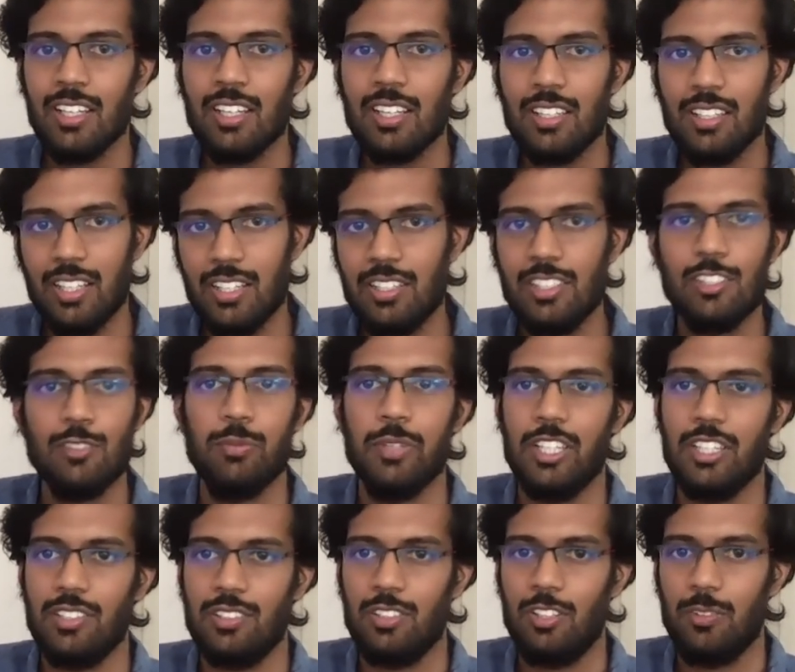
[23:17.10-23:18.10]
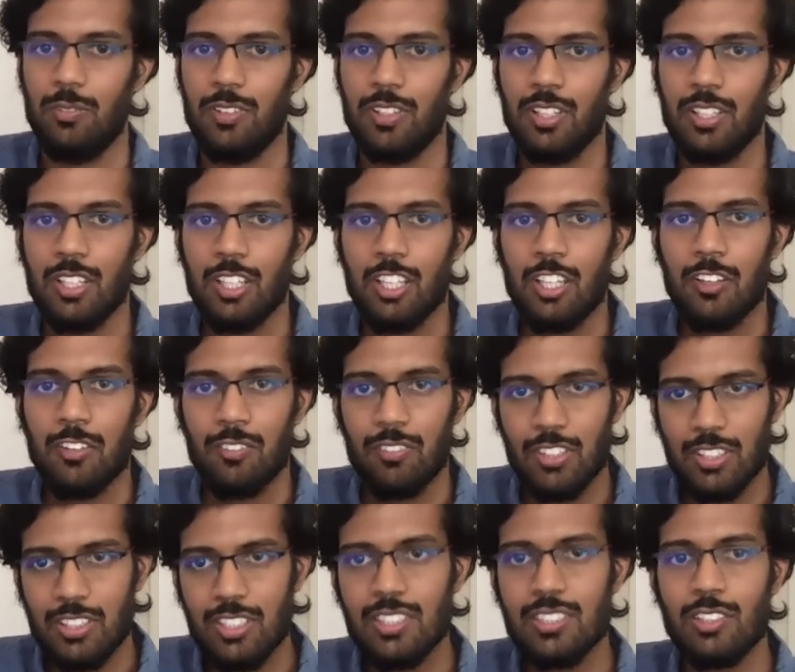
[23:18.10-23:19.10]
That is Bayes-opt.
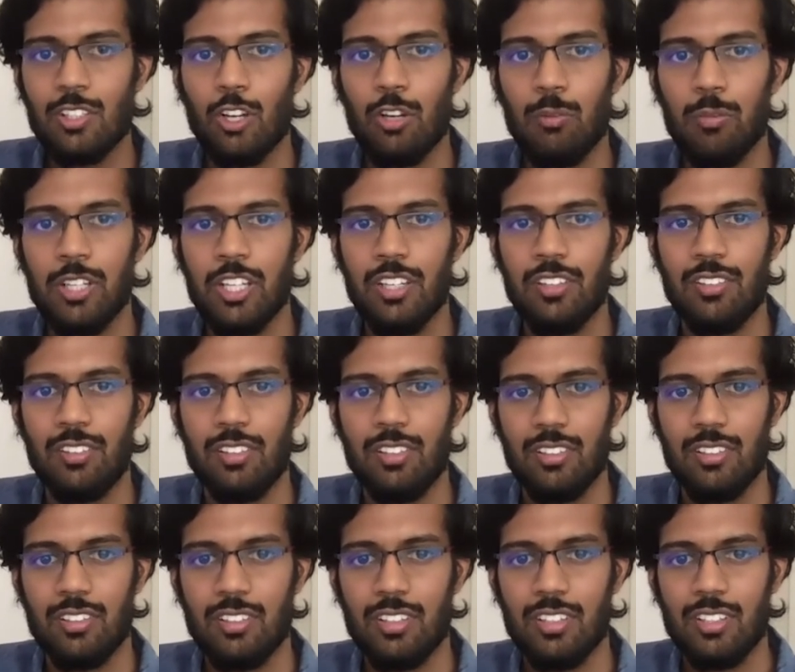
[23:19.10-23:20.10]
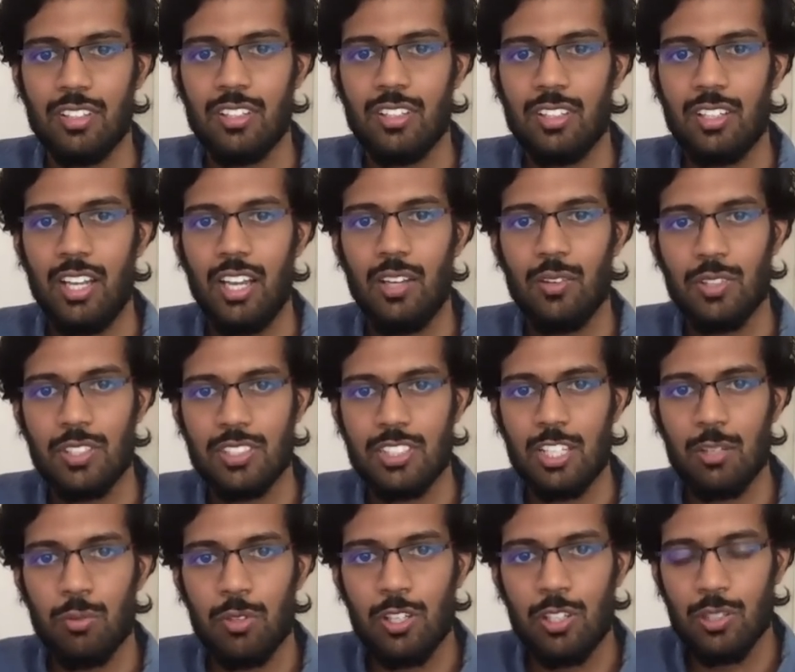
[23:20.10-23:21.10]
With this combination, I was
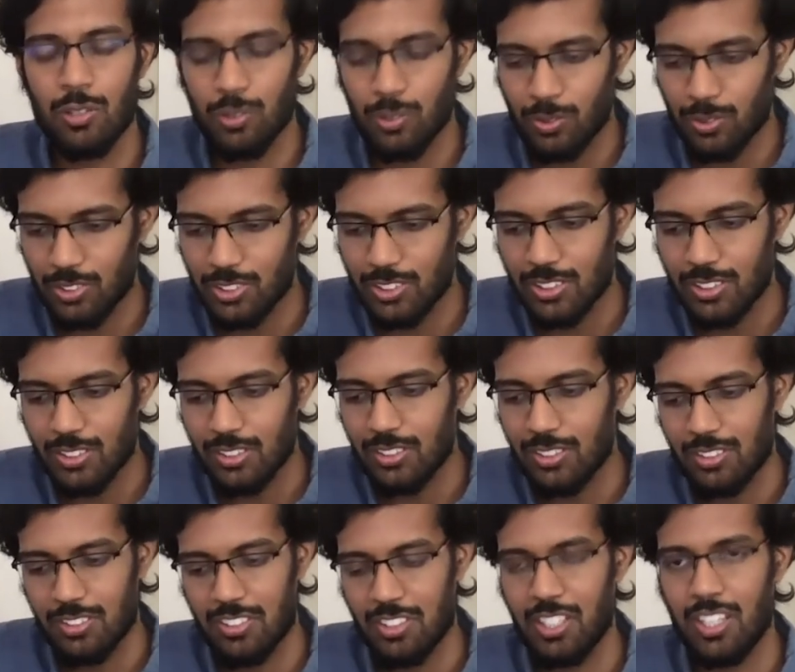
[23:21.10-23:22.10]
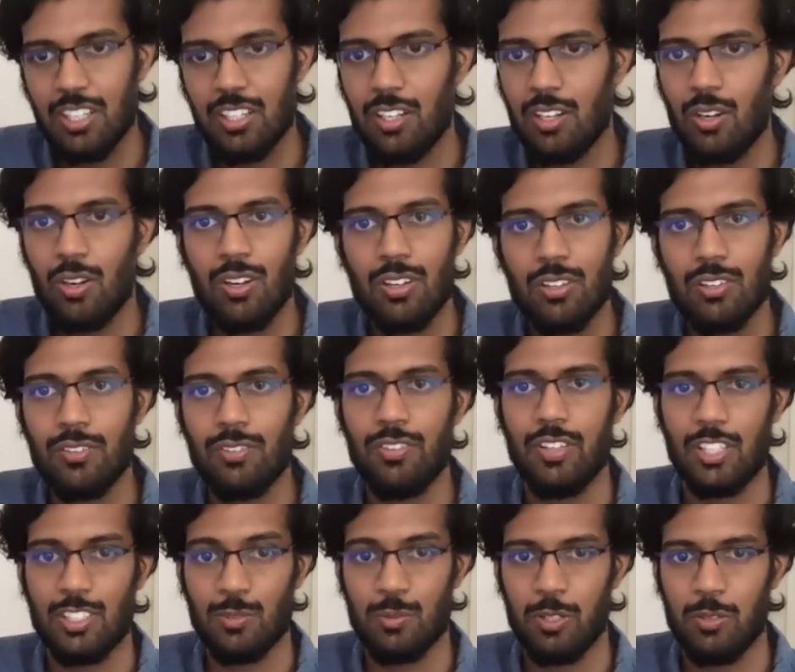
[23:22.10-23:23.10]
able to train a lot of
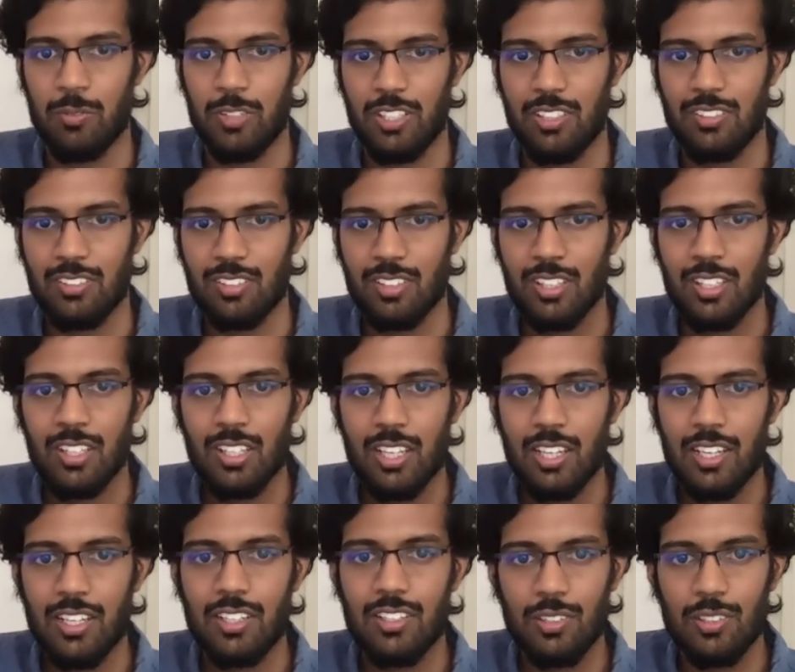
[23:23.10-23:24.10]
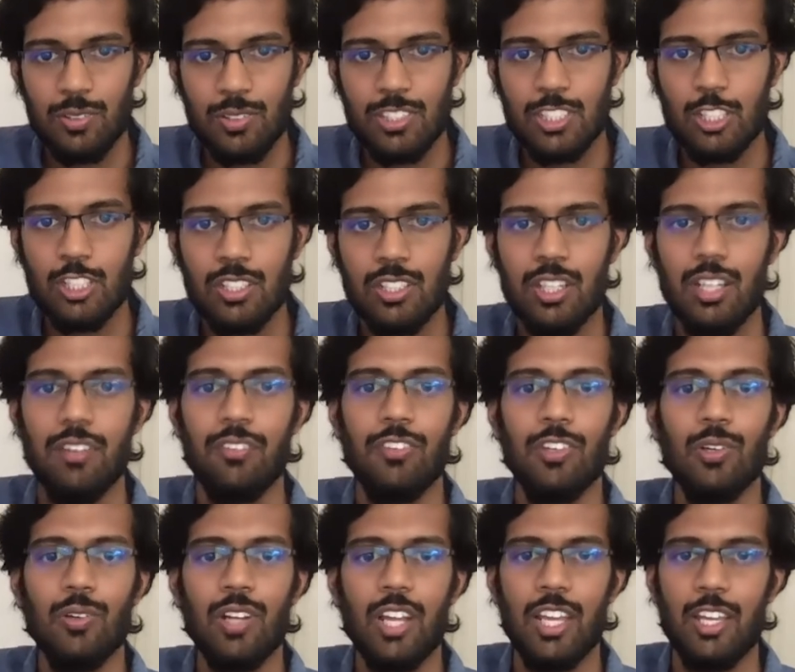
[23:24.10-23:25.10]
experiments, and using a
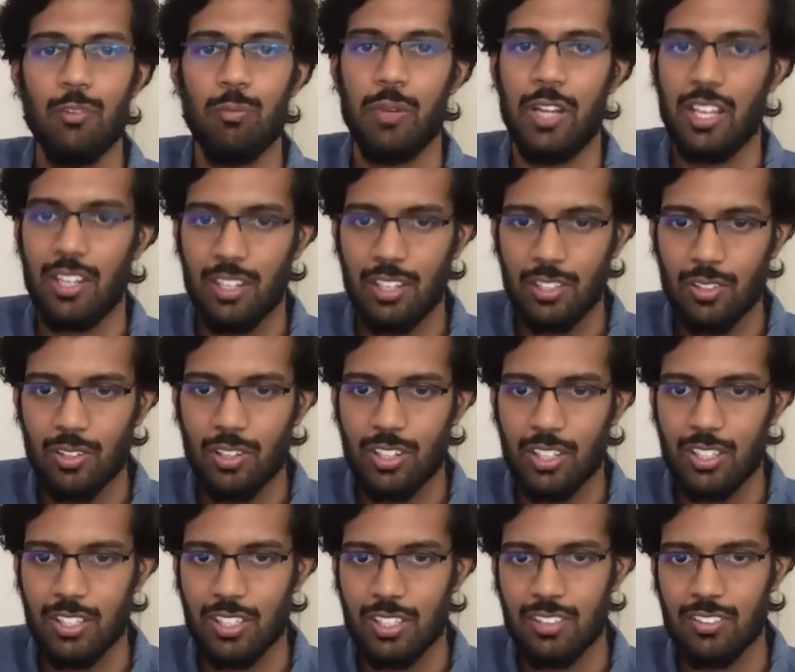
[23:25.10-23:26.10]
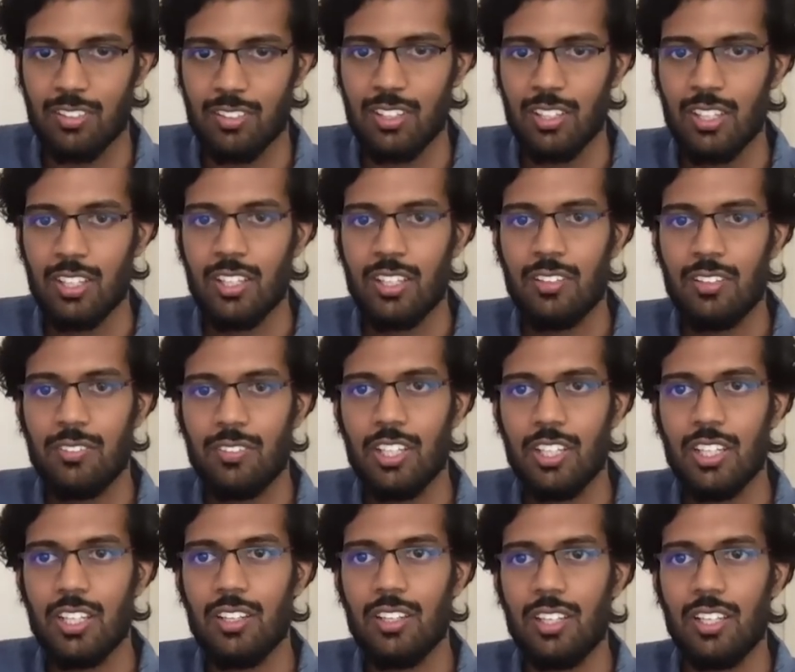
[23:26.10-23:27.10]
view like parallel coordinates,
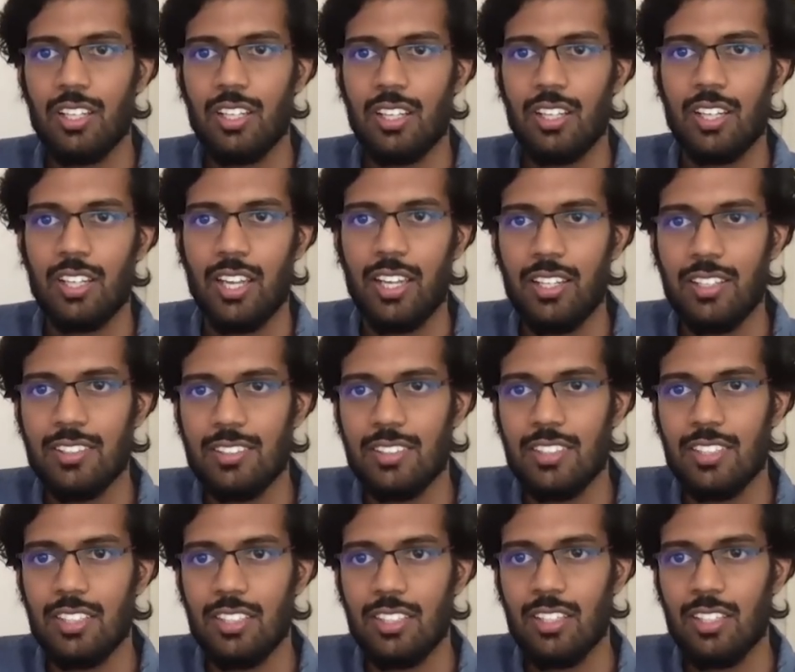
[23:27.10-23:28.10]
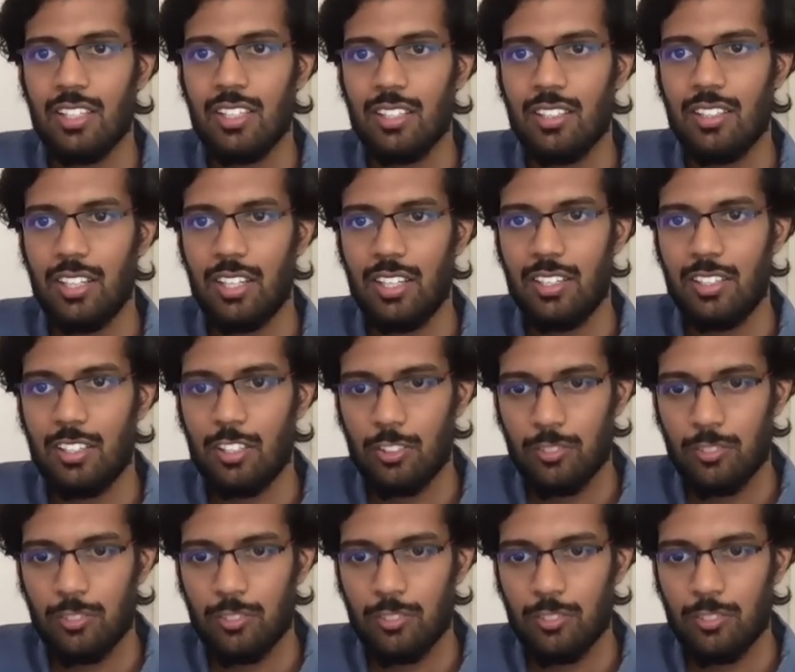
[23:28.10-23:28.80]
we can see that